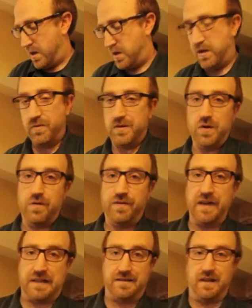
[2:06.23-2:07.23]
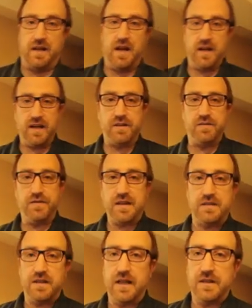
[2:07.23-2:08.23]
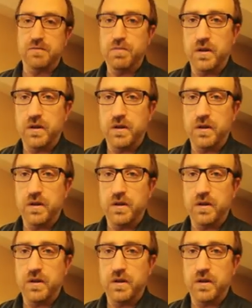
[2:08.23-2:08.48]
And there was no fixing it. I like to fix things,